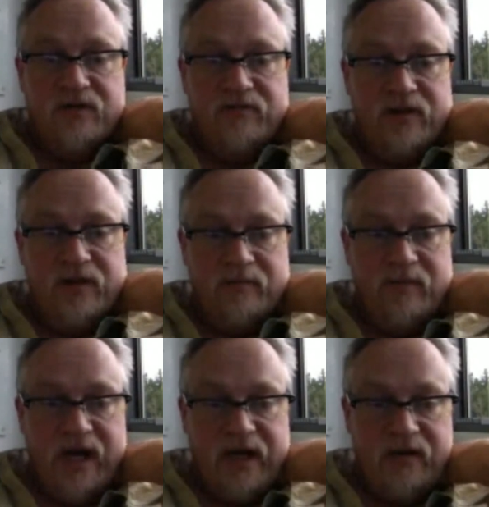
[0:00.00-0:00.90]
if we look
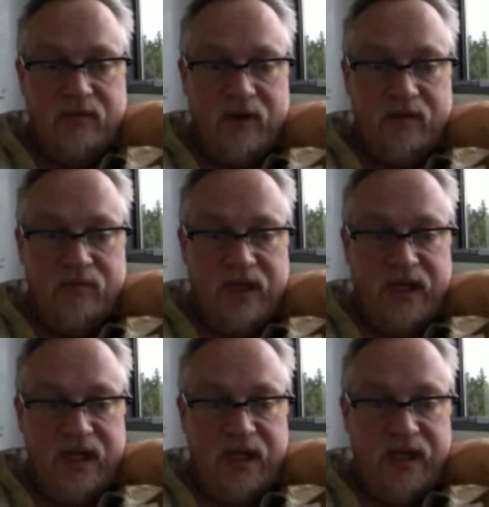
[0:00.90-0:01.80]
back at what we
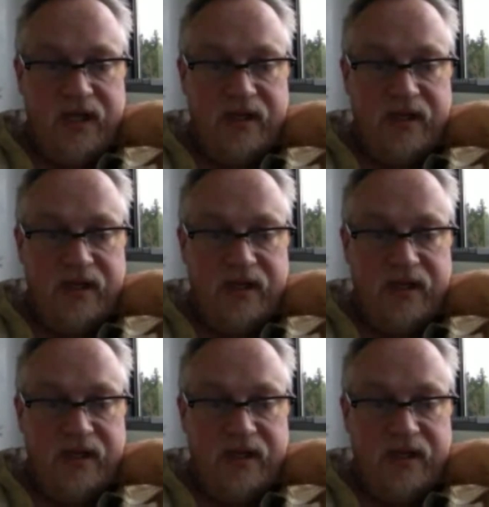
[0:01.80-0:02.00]
need,